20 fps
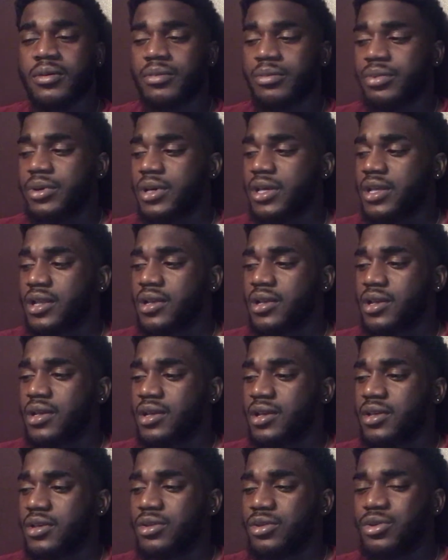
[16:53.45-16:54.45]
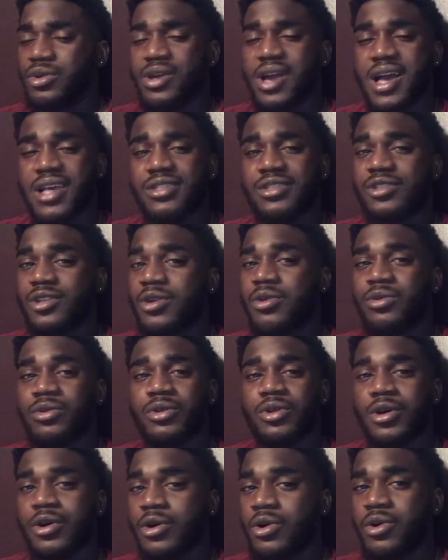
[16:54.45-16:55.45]
But you guys don't
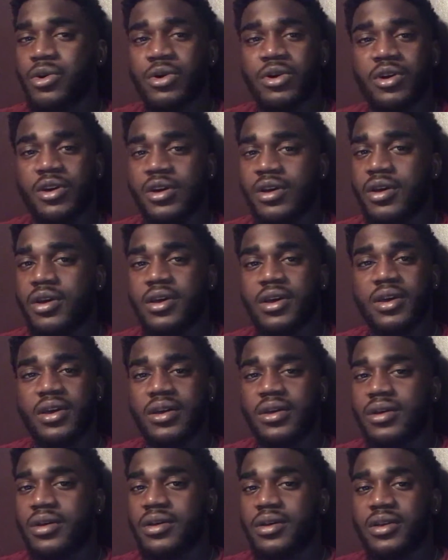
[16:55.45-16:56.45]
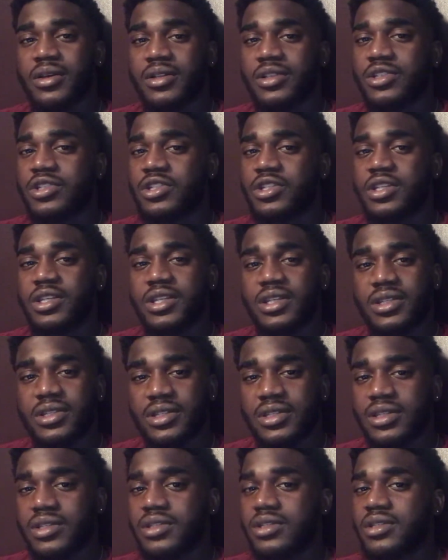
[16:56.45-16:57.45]
know
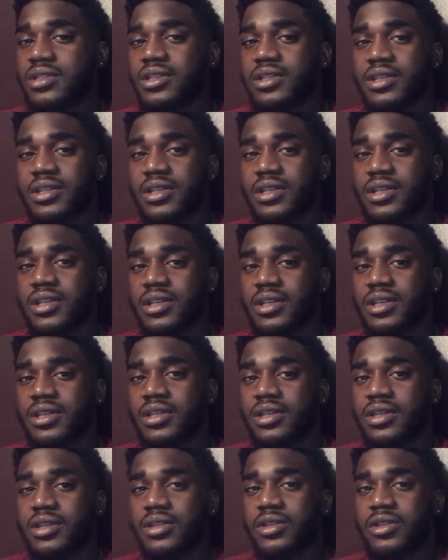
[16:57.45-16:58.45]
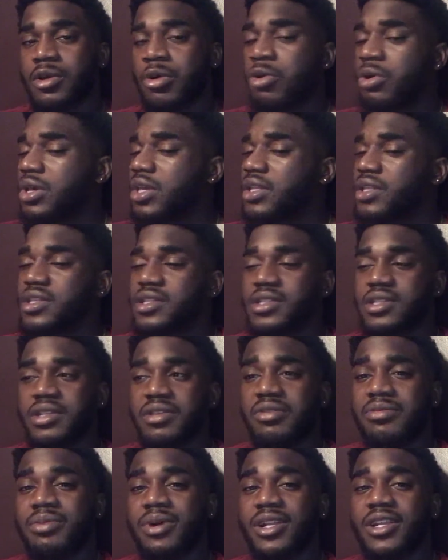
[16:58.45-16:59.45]
Jesus. Don't get
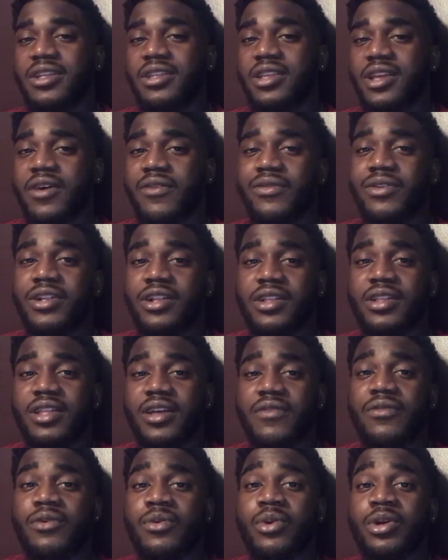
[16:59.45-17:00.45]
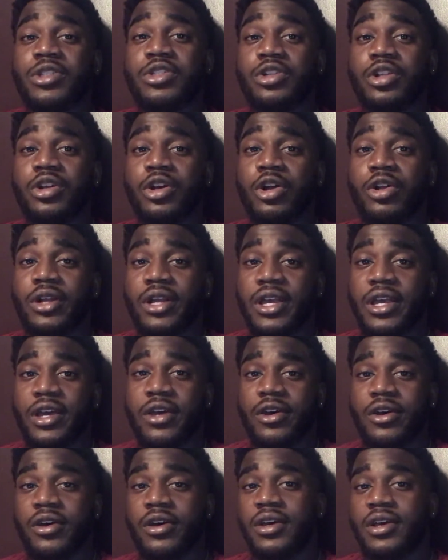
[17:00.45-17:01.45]
deceived by the devil. The devil wants you to go to
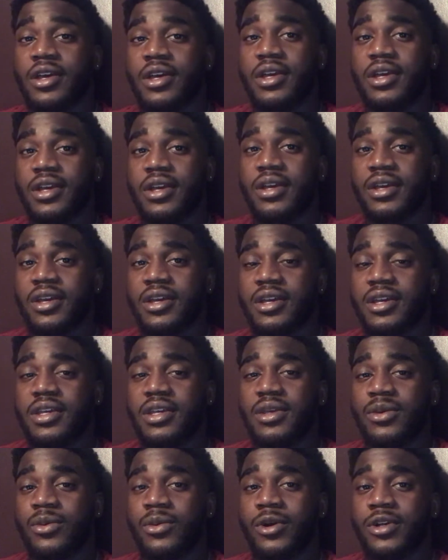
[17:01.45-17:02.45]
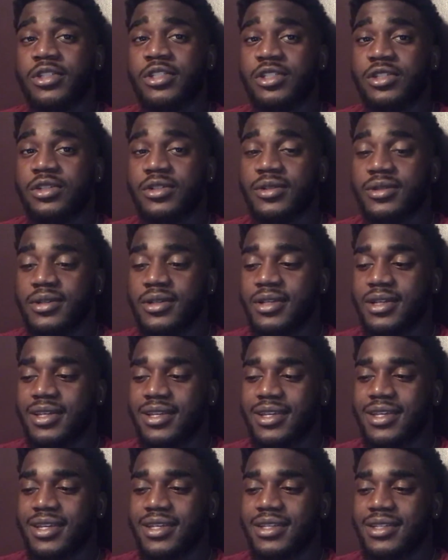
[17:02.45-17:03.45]
hell. He wants you
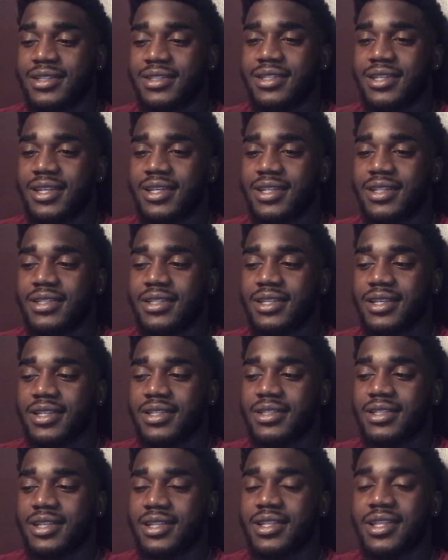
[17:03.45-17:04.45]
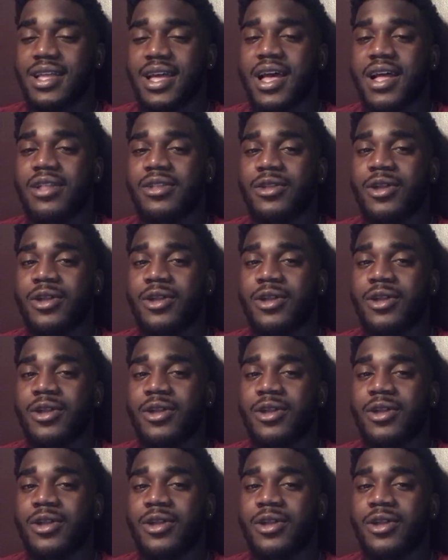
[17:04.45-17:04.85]
to not